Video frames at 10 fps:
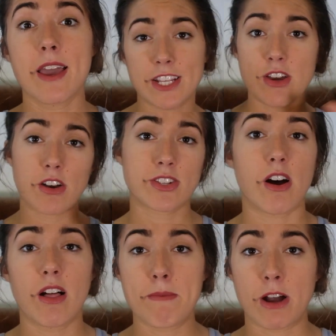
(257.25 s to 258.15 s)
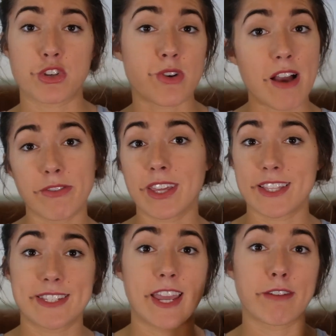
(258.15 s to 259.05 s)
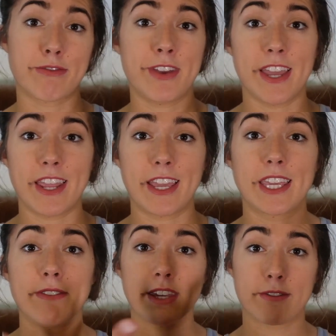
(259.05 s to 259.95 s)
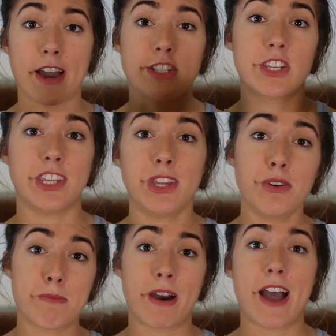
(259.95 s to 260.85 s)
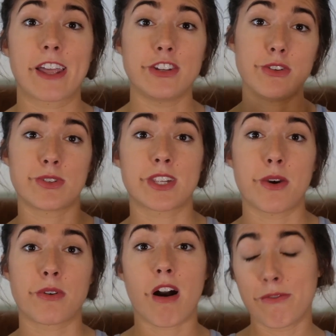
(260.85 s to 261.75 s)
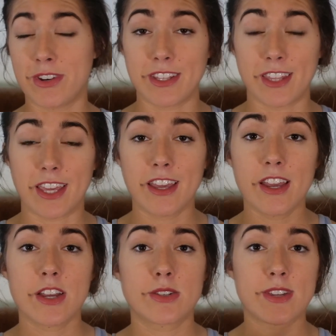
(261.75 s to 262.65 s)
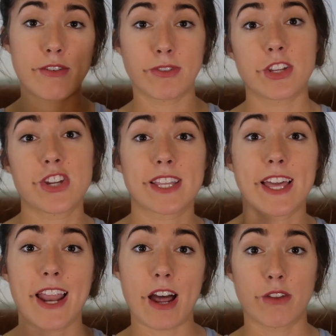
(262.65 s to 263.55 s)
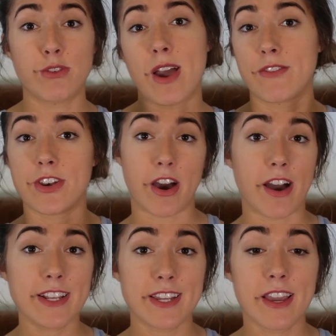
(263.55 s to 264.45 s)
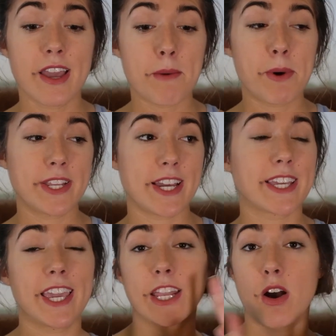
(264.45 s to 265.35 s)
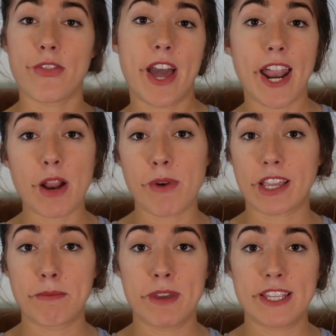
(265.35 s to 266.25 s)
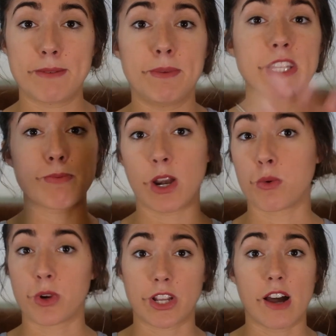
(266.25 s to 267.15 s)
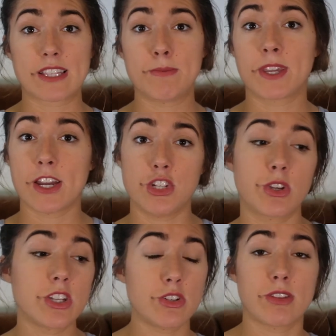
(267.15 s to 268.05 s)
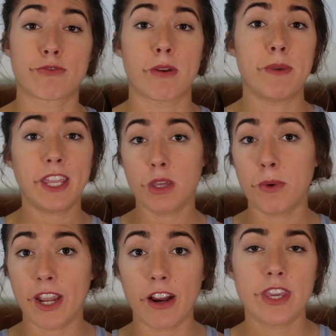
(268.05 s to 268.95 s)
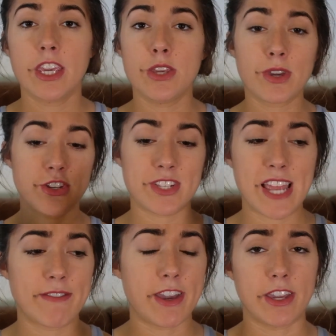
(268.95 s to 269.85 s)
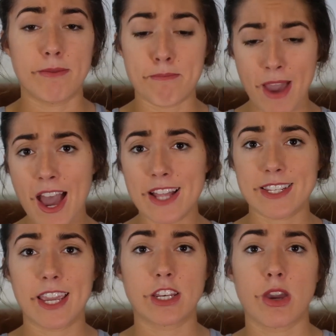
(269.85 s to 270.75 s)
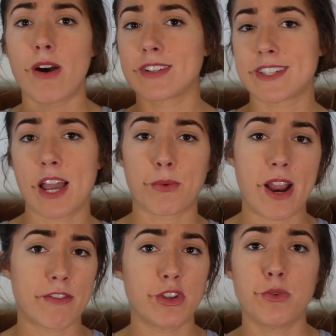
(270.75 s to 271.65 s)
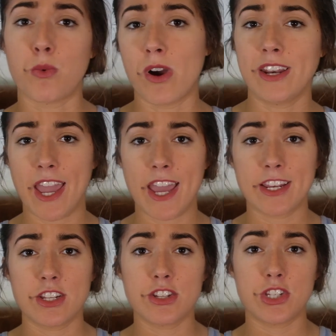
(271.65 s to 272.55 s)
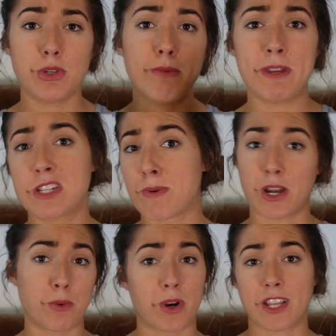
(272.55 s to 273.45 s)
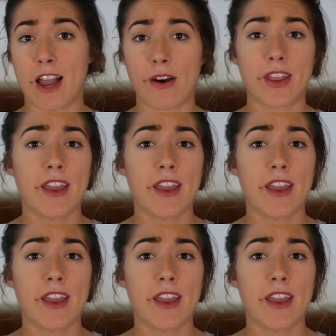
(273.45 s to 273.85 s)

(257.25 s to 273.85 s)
It talks all about traveling and staying fit and giving advice to you about how to do so confidently. So definitely check that out if you have not. But again, on that I recommend Beachbody workouts because you can do them from anywhere. You can just have a mat and go outside wherever you want and do a Beachbody workout.